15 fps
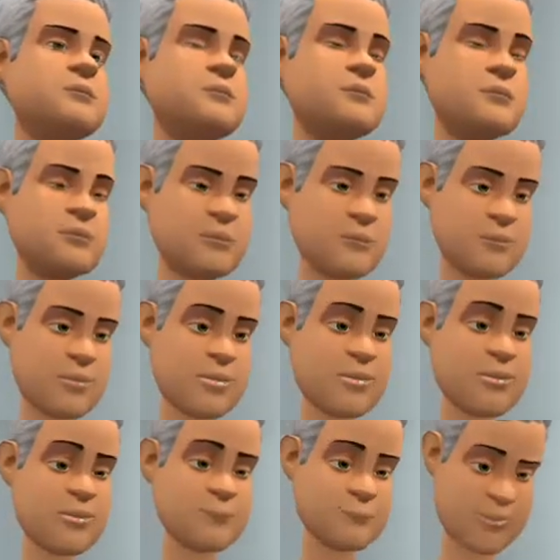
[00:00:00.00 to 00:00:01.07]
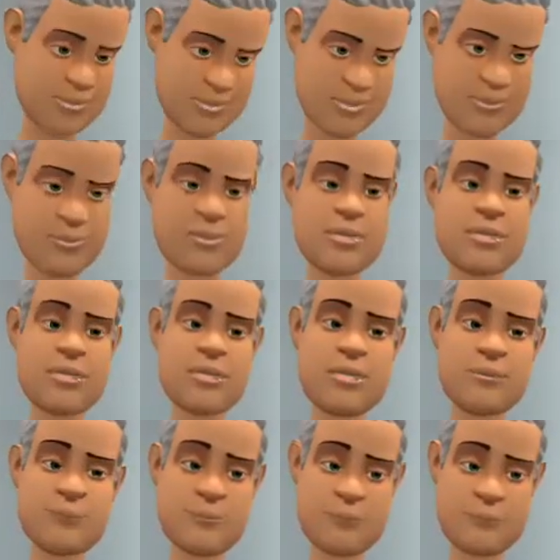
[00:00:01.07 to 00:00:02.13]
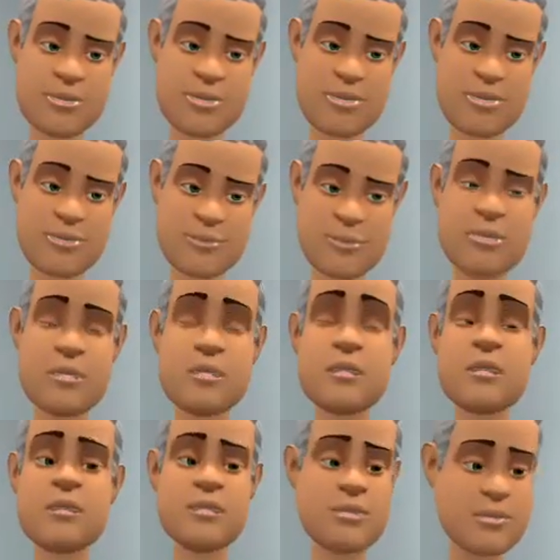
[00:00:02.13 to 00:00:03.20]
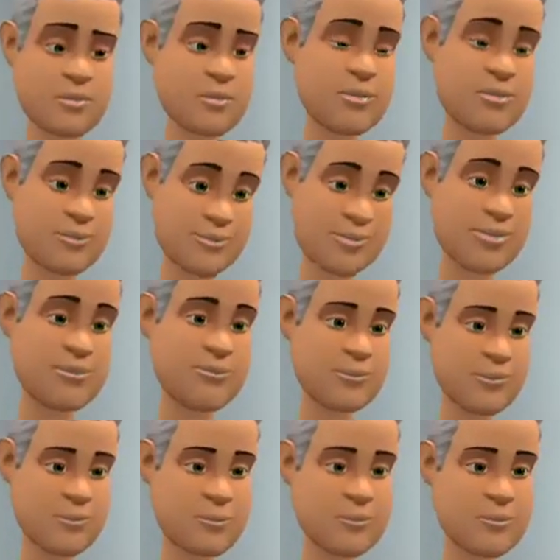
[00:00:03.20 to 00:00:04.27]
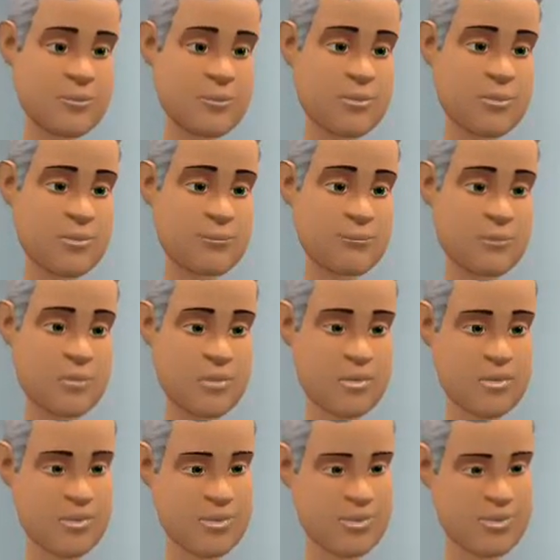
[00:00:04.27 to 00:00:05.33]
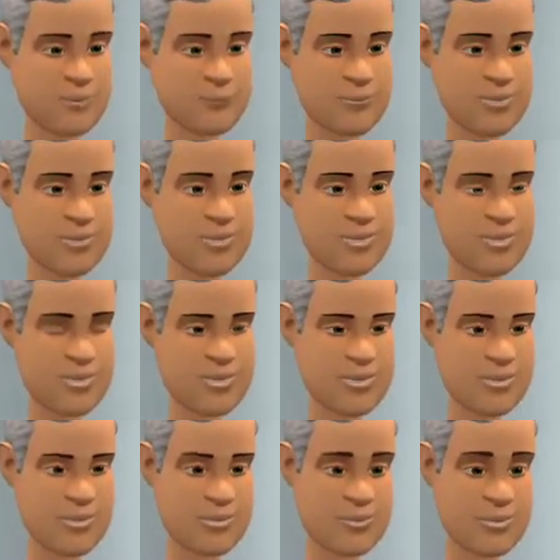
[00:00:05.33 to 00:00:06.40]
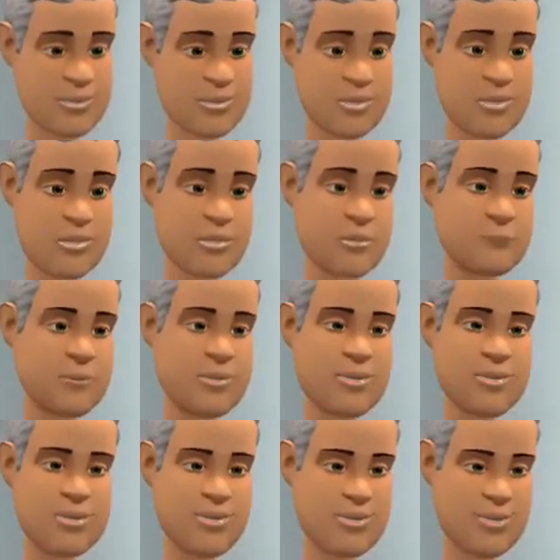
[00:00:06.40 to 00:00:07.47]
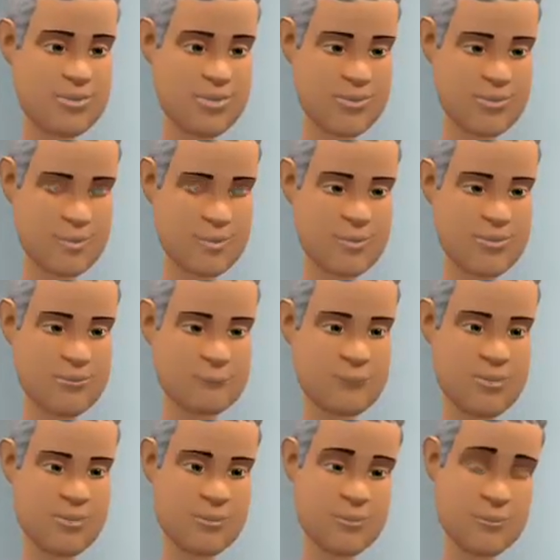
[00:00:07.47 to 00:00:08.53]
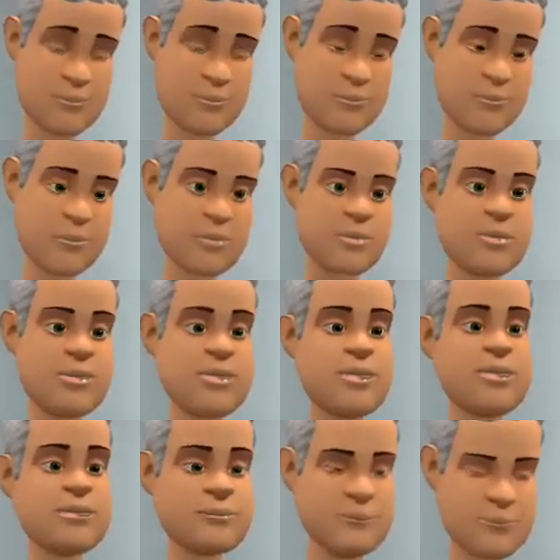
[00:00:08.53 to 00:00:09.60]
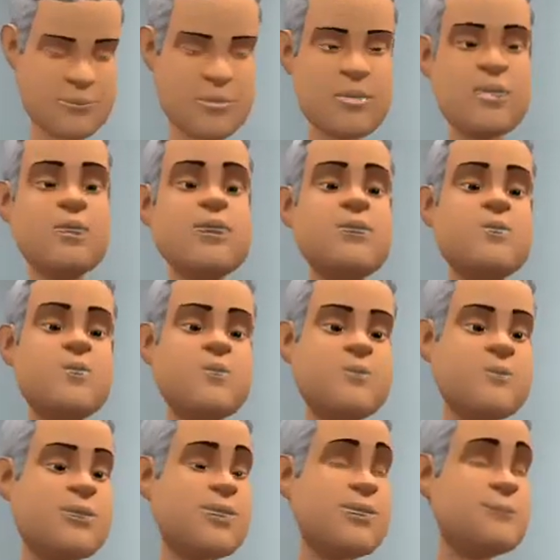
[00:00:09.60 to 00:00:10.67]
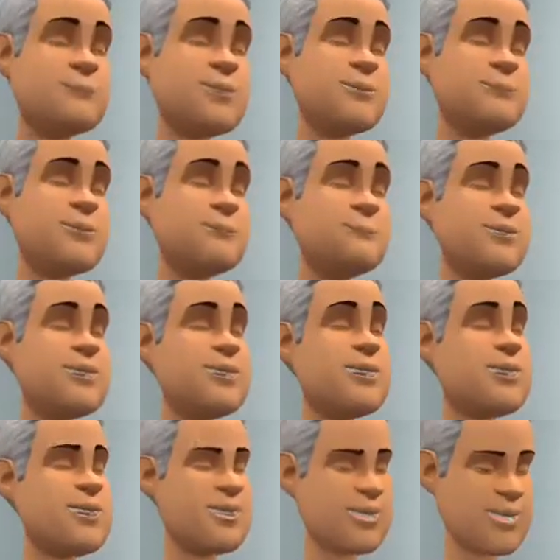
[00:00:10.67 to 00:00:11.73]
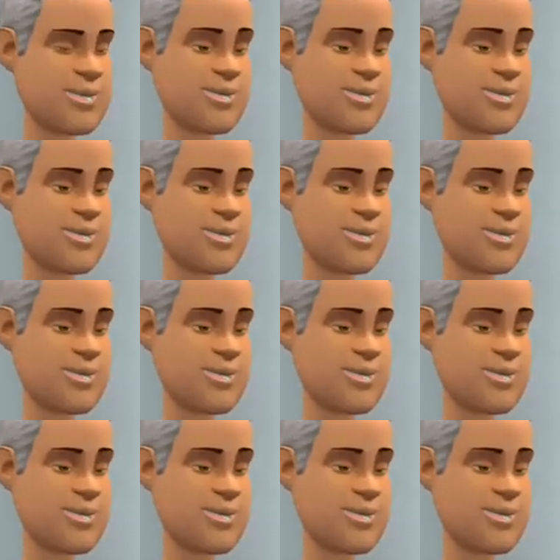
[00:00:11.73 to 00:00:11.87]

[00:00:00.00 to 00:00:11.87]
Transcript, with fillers: It might seem crazy what I am about to say, sunshine she's here, you can take a break, I'm a hot air balloon that could go to space. With the air, like I don't care baby by the way.